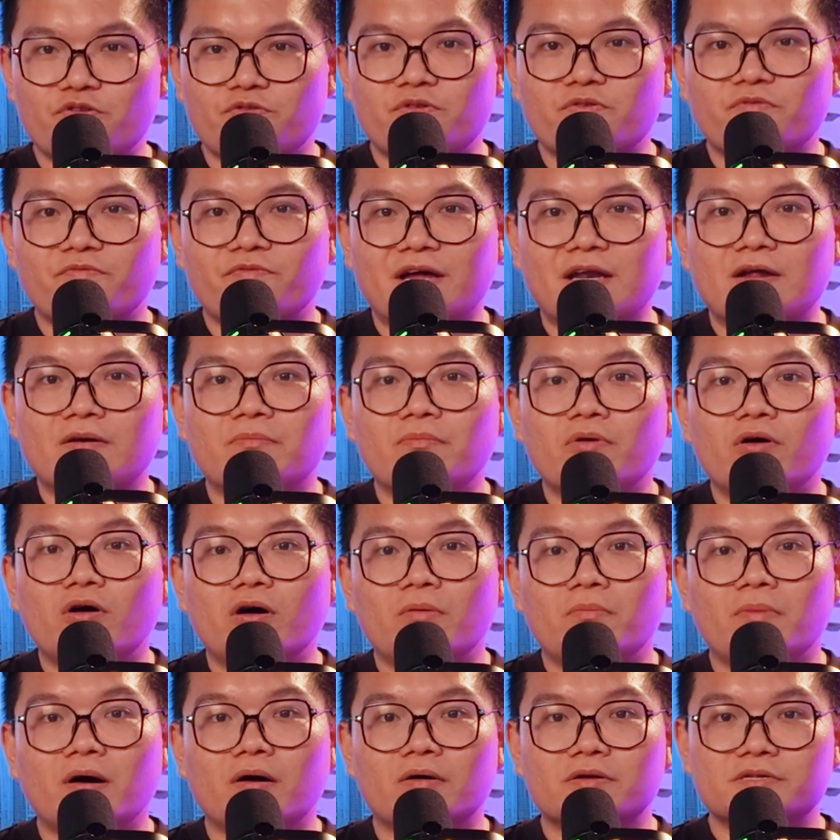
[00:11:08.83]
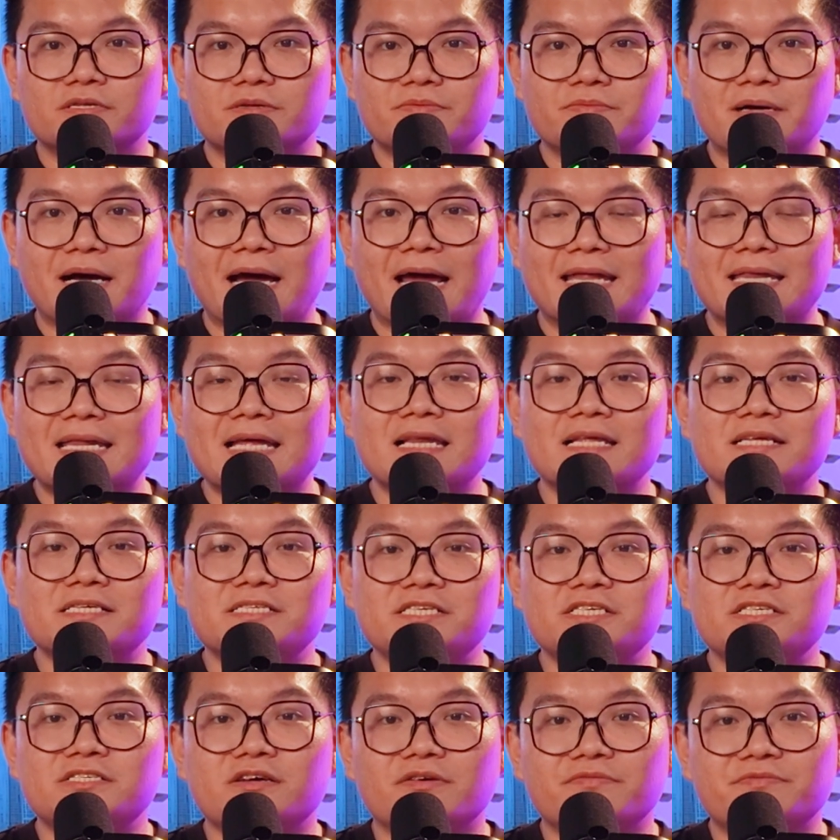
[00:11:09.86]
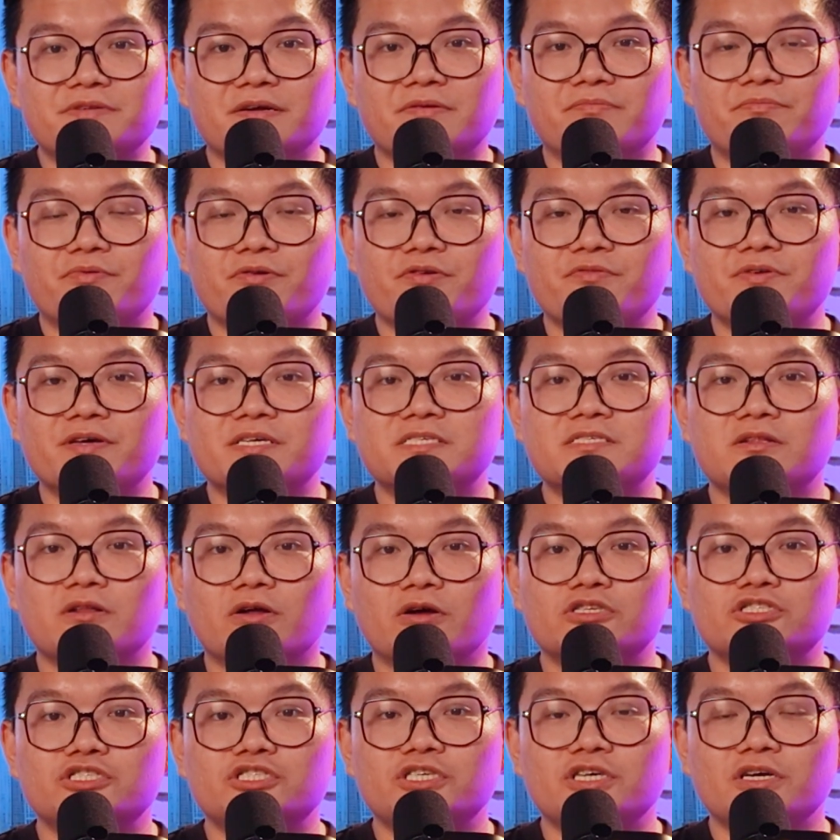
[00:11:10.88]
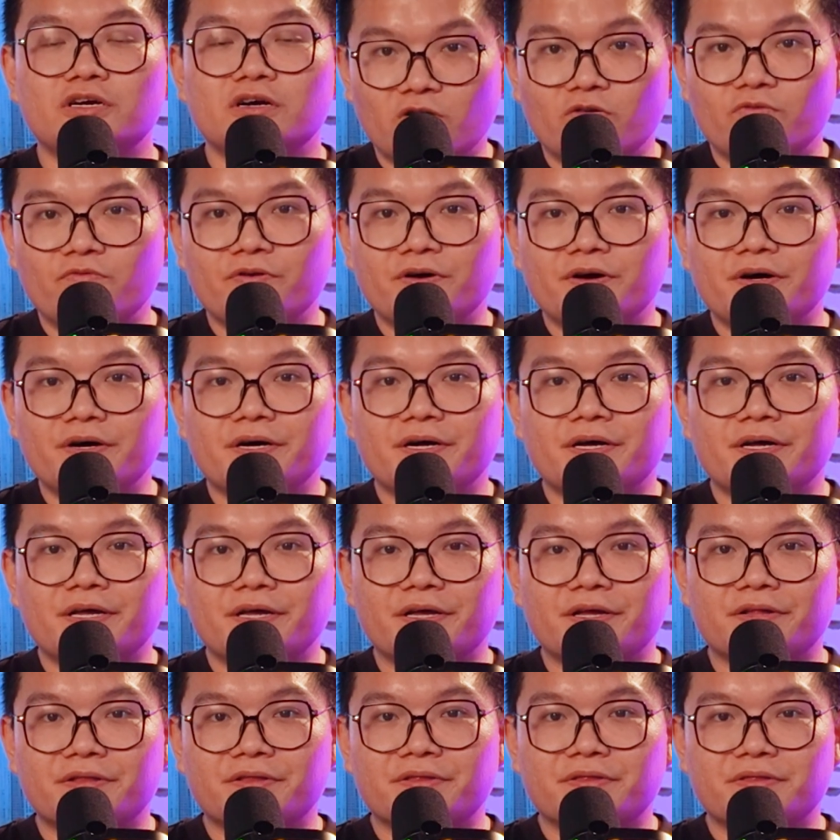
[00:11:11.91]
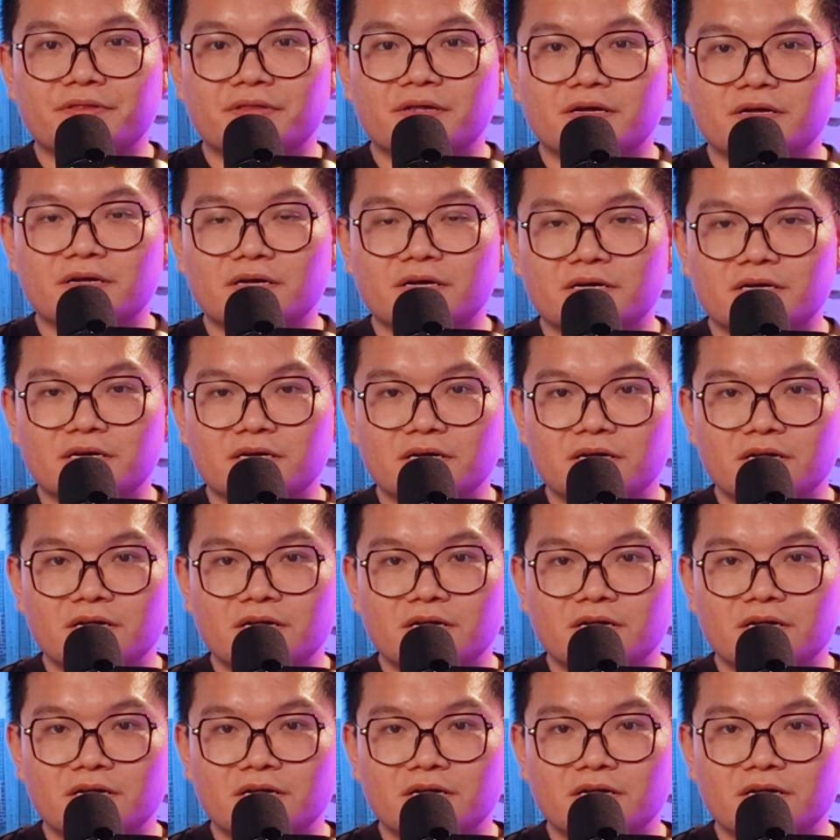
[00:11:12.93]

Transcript: if you want to find out more about my analysis of the previous launch over in the